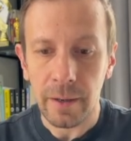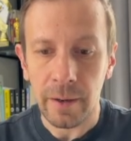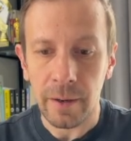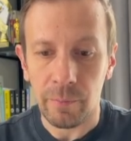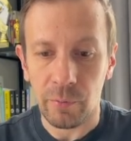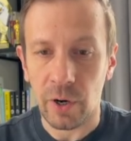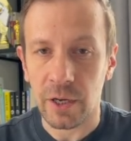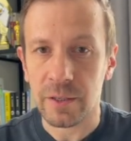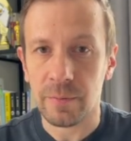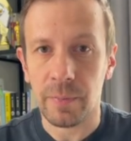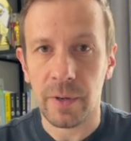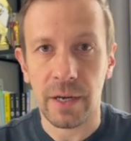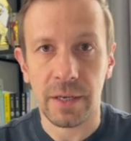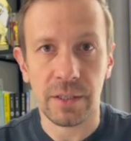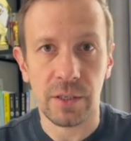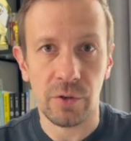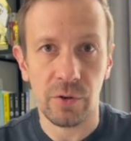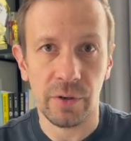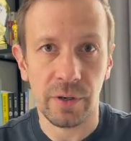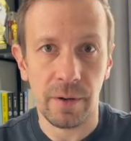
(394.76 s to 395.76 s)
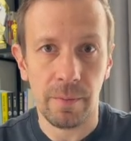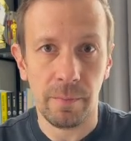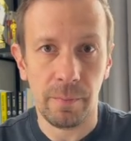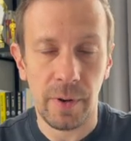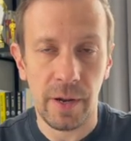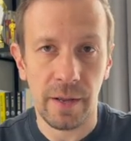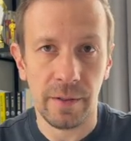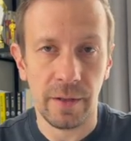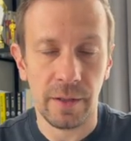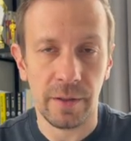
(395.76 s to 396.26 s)
prospects in your
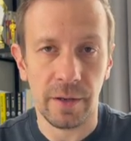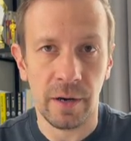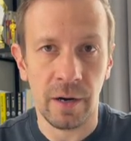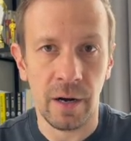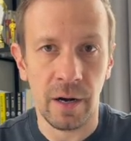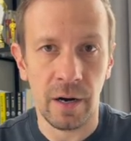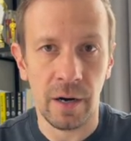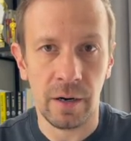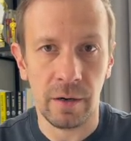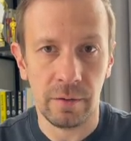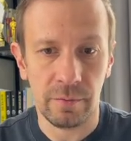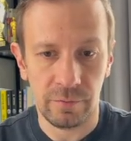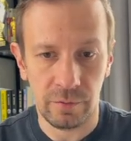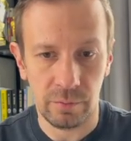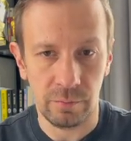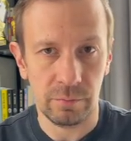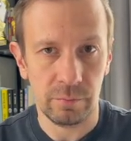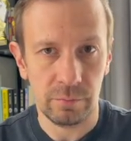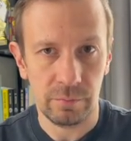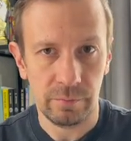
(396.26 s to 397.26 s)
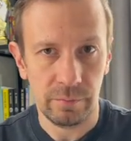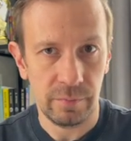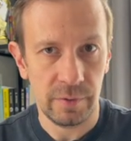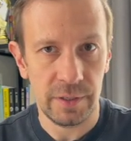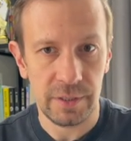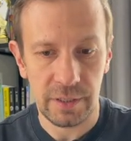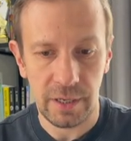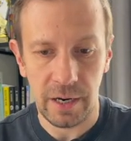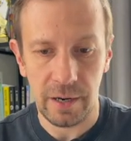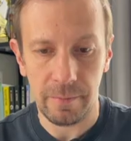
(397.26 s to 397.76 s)
campaign that are from the
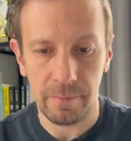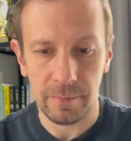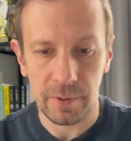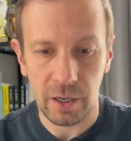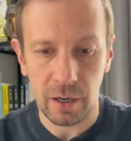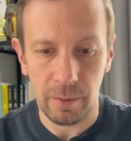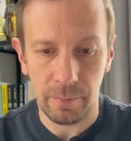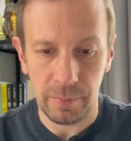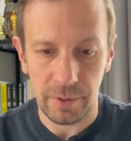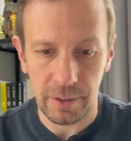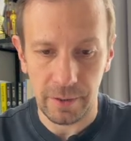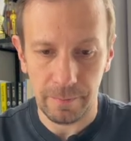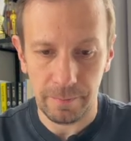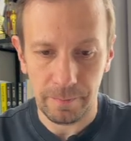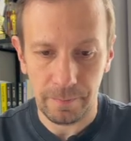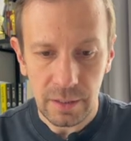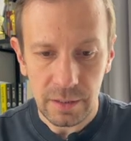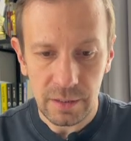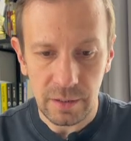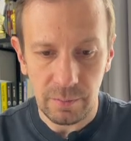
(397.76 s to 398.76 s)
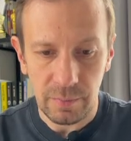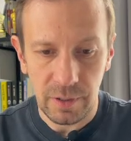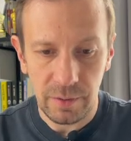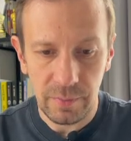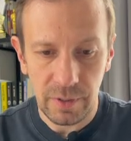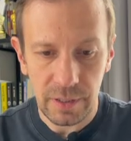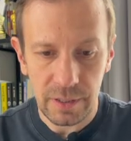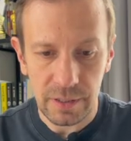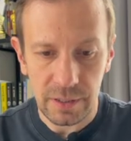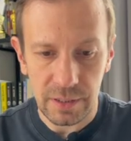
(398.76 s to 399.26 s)
same company. Some
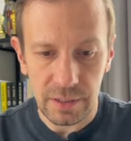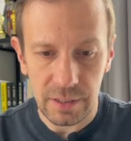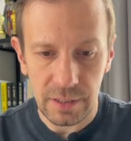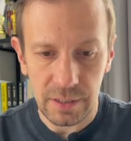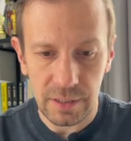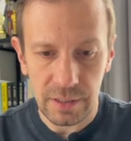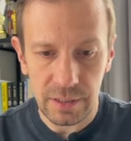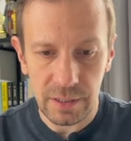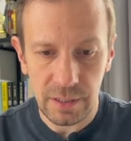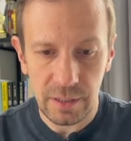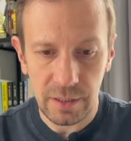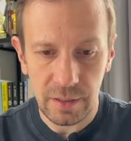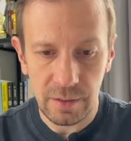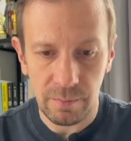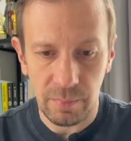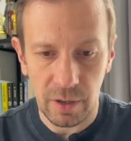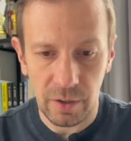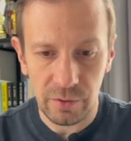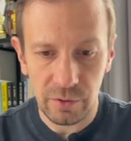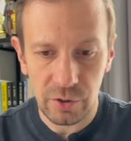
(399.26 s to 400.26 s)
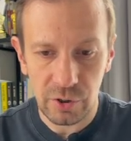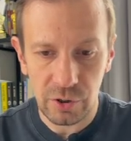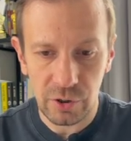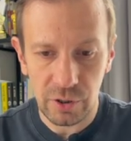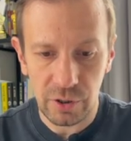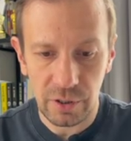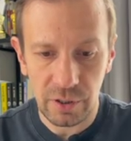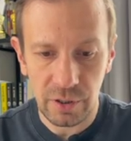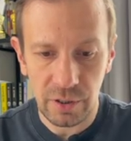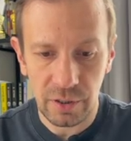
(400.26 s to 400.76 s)
limits and CC, bounce
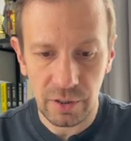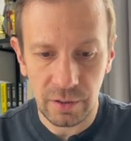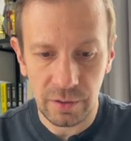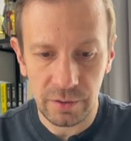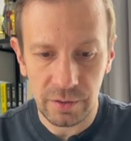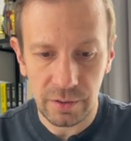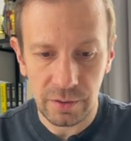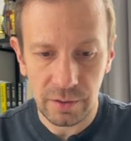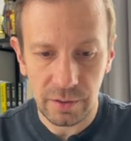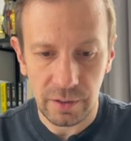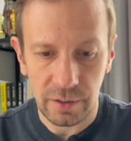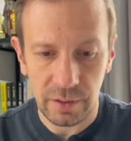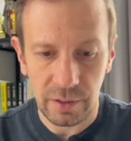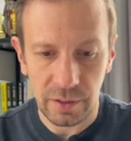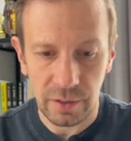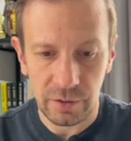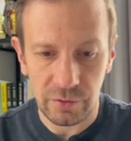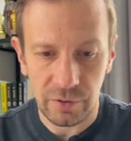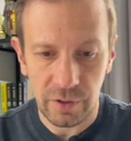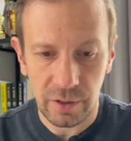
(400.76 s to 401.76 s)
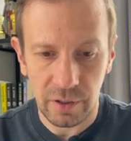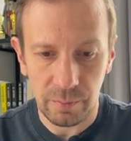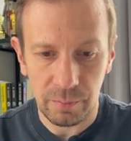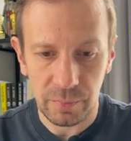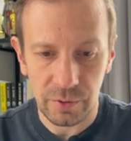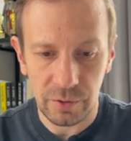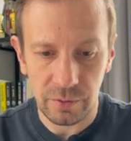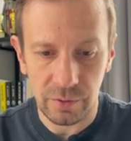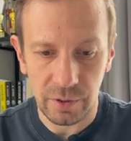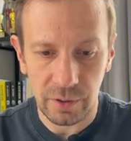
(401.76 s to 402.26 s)
shield, track
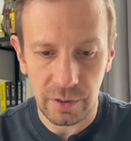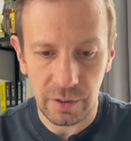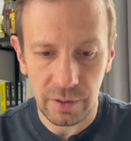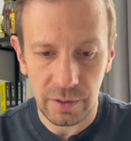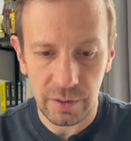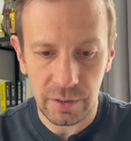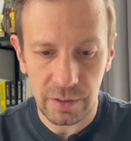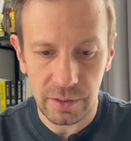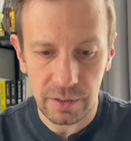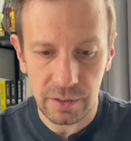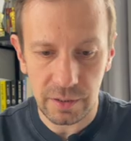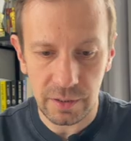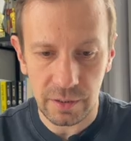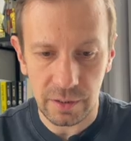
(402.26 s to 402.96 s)
opportunities,